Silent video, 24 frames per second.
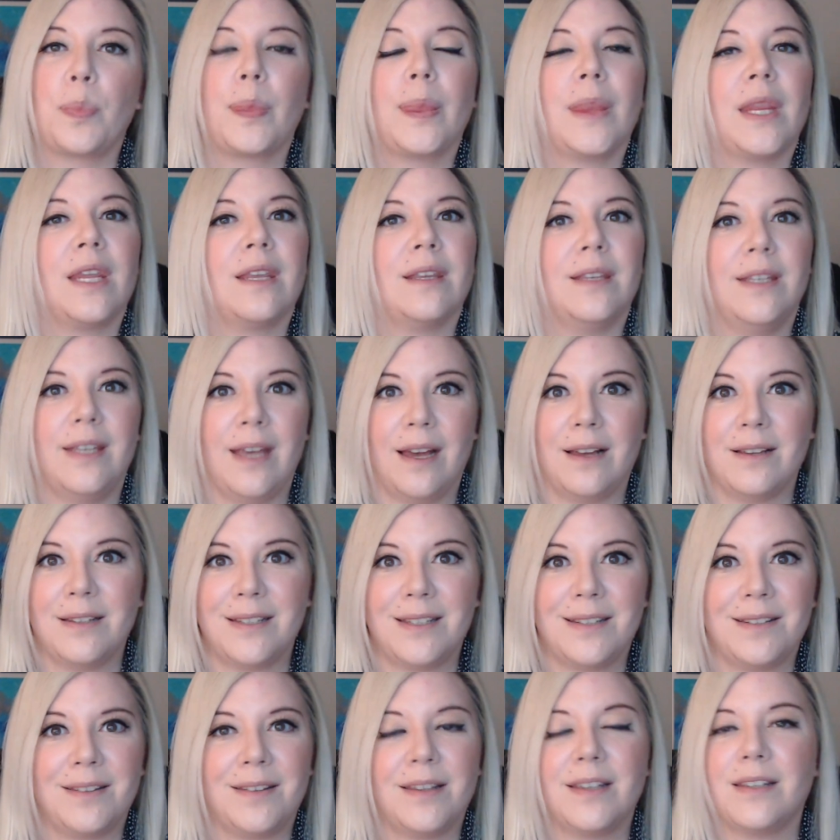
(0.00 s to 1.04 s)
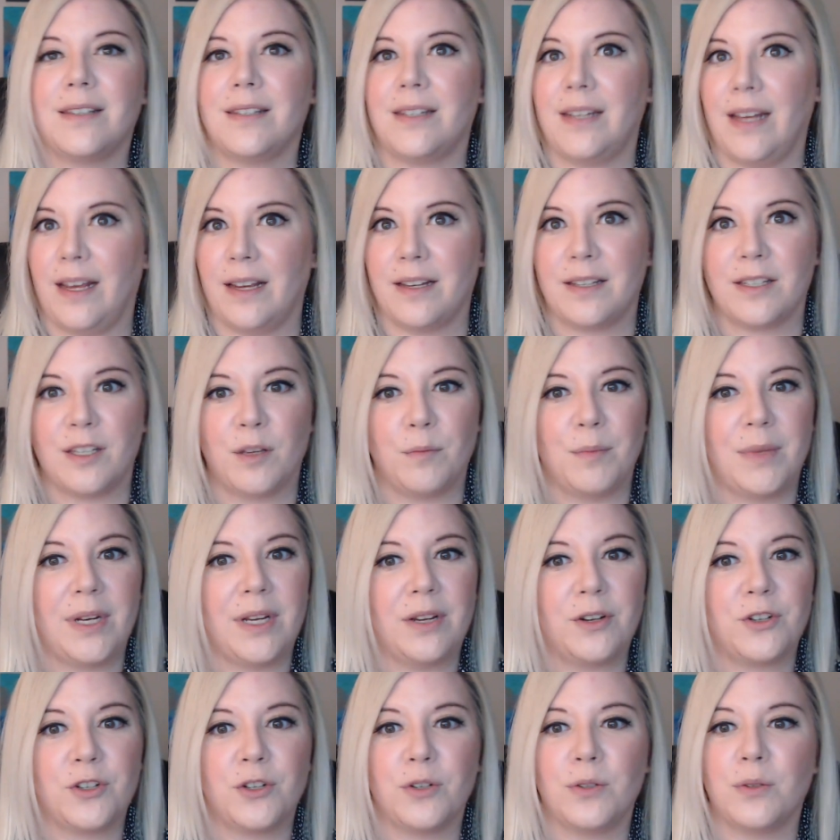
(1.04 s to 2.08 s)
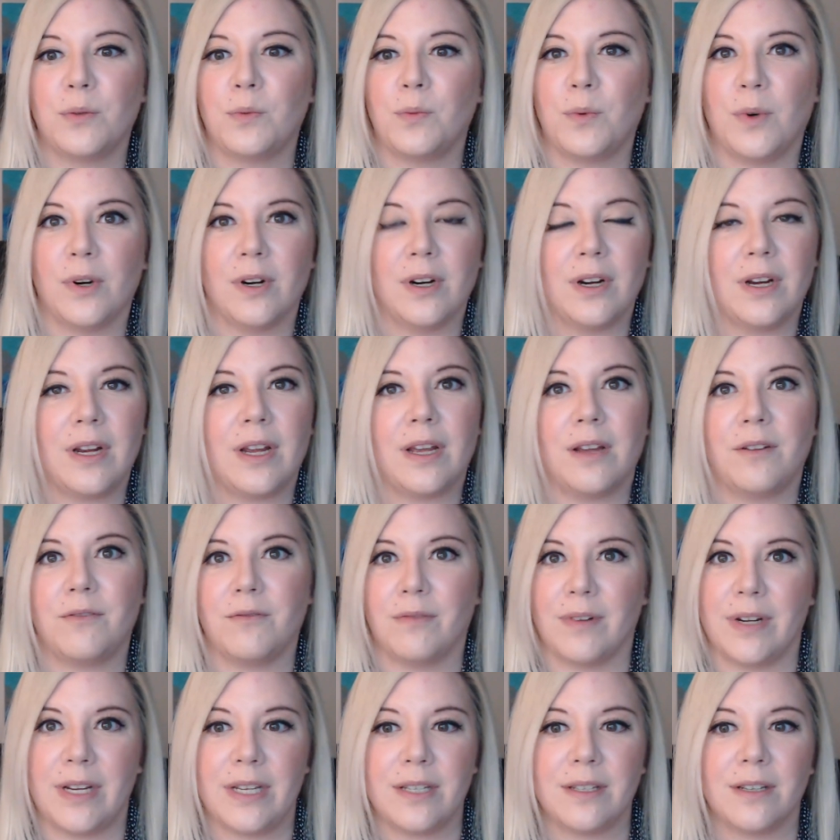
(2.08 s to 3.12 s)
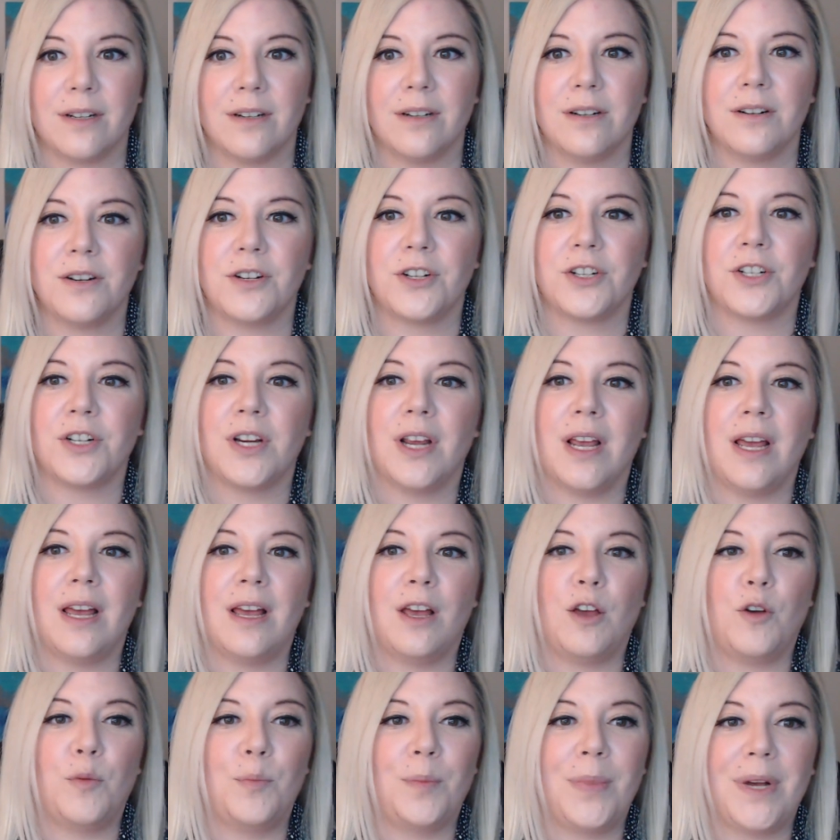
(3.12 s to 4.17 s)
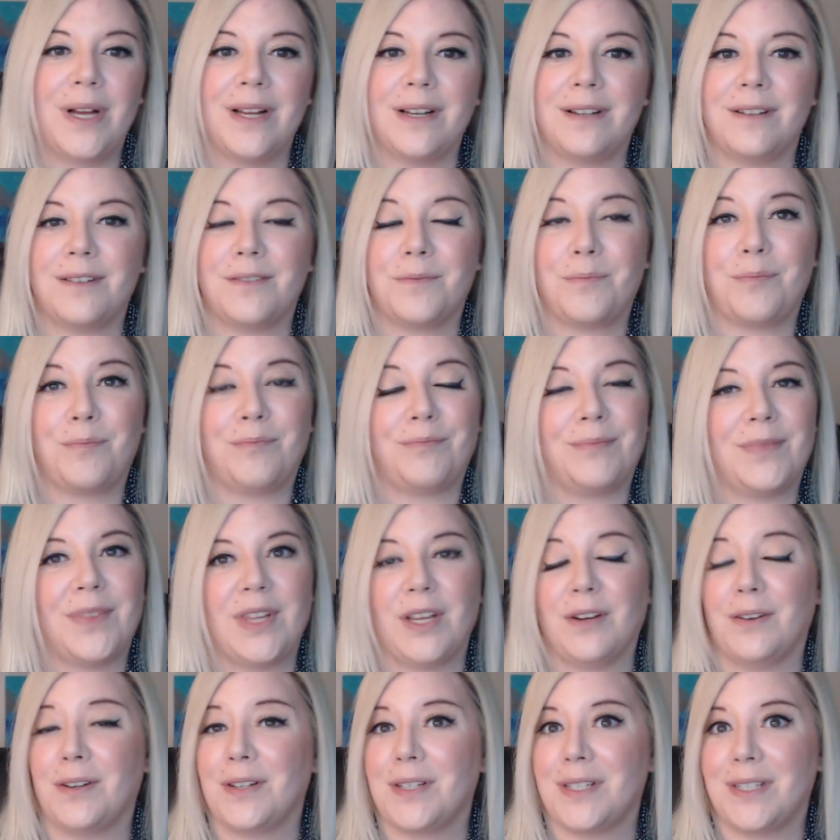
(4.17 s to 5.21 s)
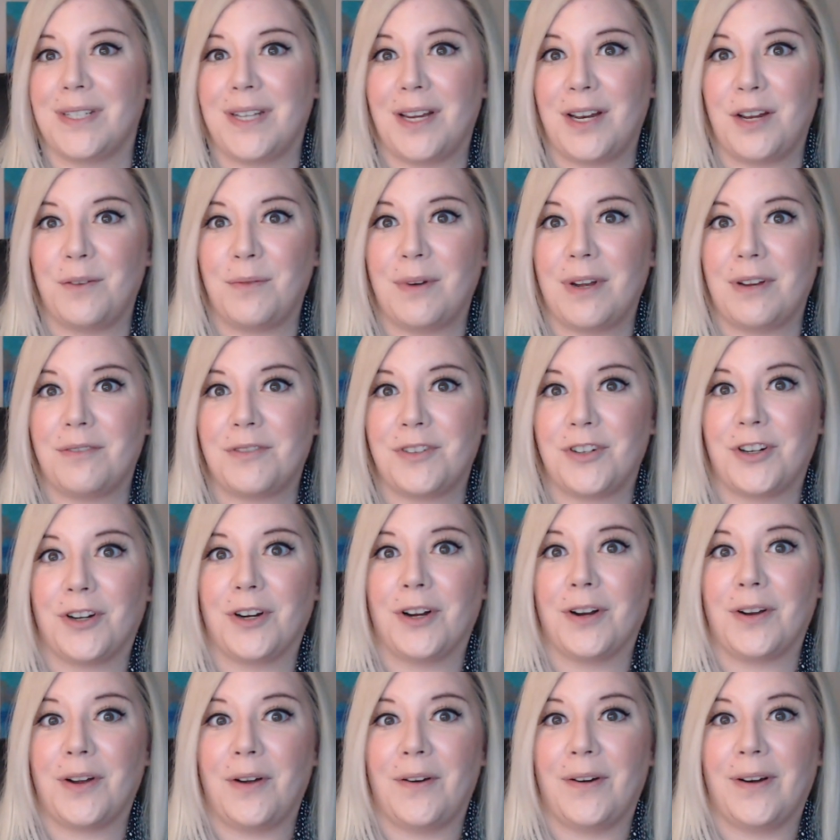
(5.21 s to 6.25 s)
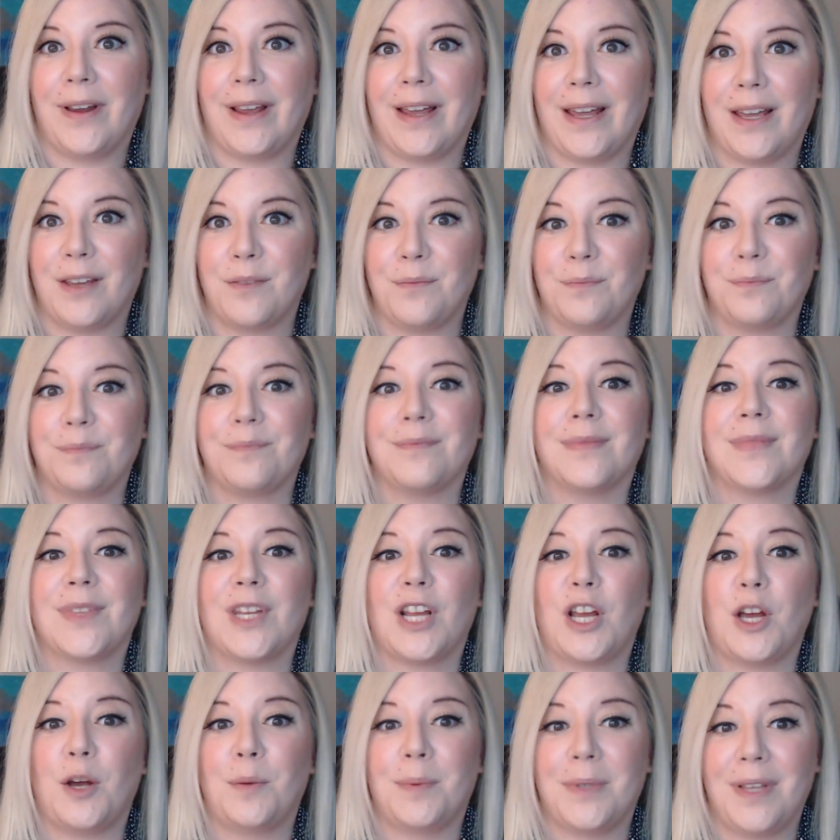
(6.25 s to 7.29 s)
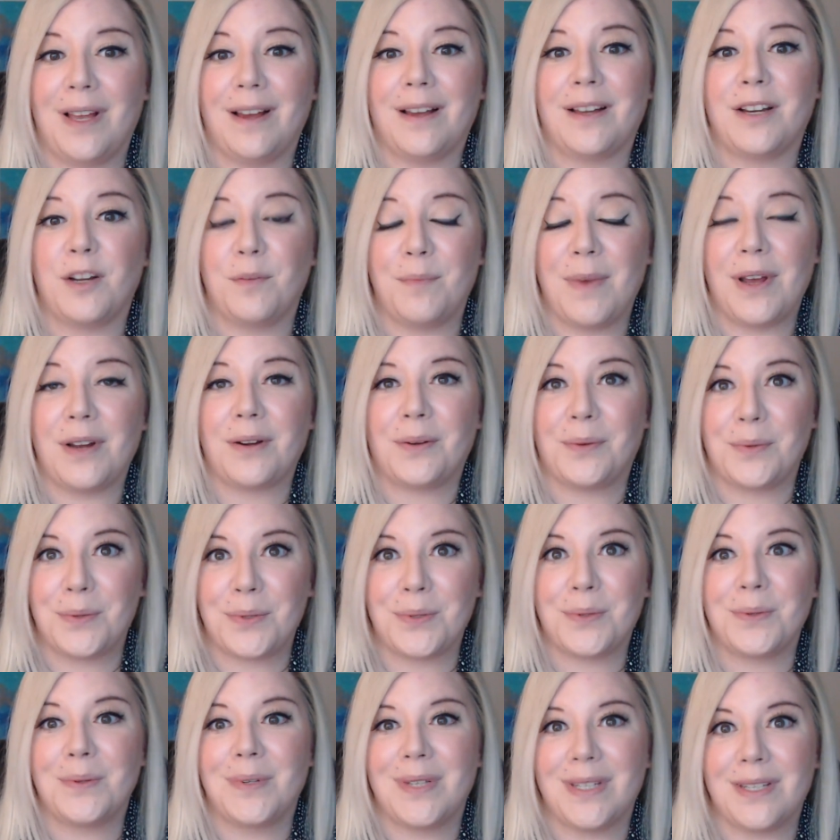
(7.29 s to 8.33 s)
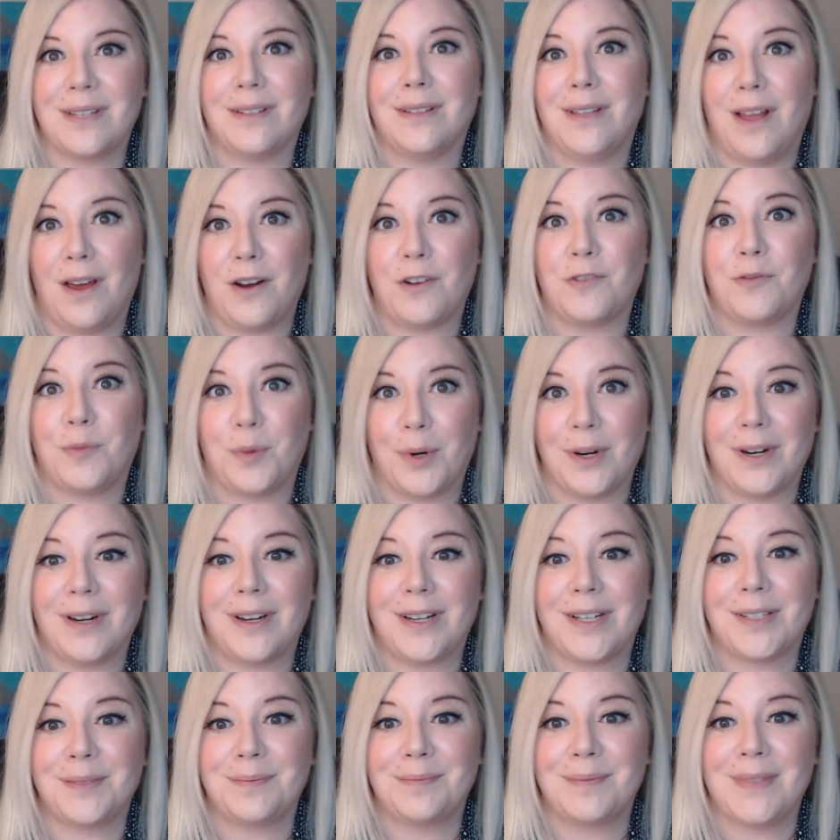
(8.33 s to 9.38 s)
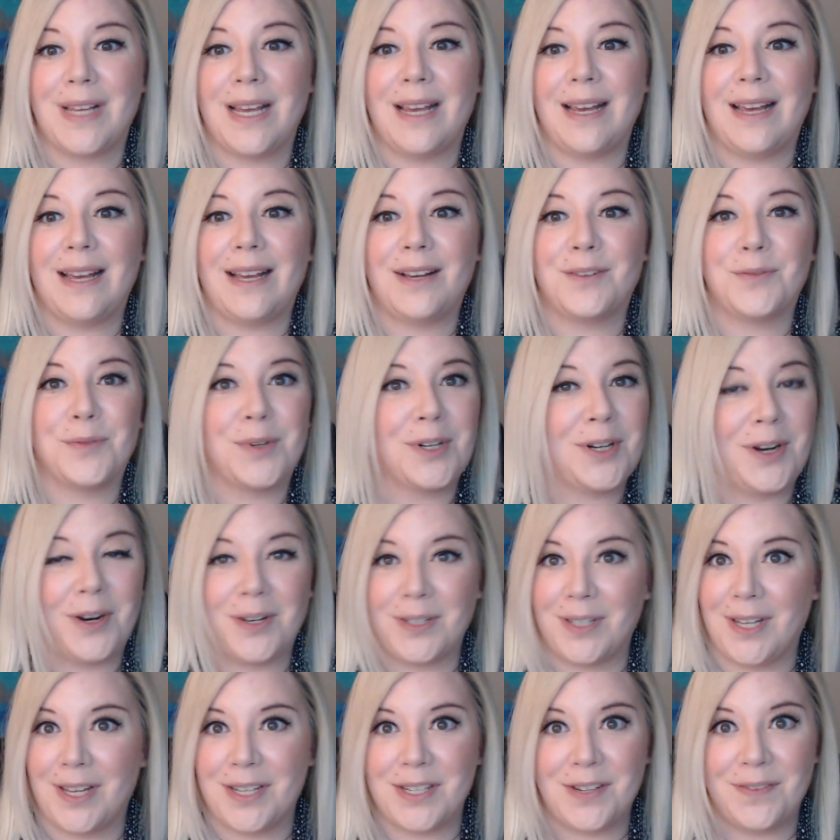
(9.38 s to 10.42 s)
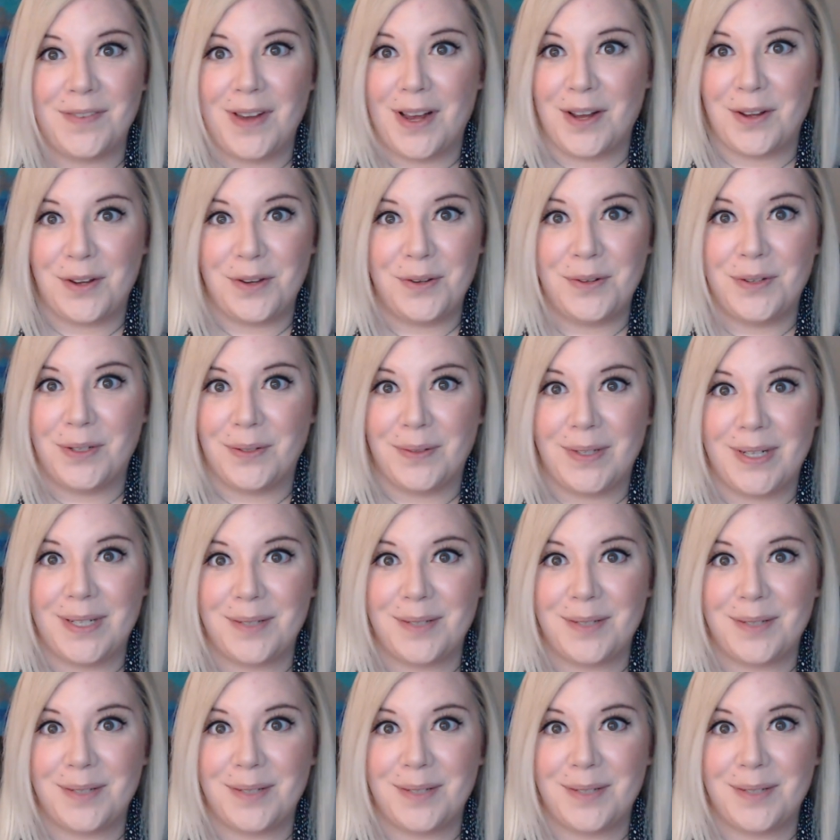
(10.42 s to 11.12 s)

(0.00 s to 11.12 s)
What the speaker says: Yes, this takes some initial work and research, but there isn't any way of sugarcoating it. Applying to medical school is a lot of work, regardless of how you do it.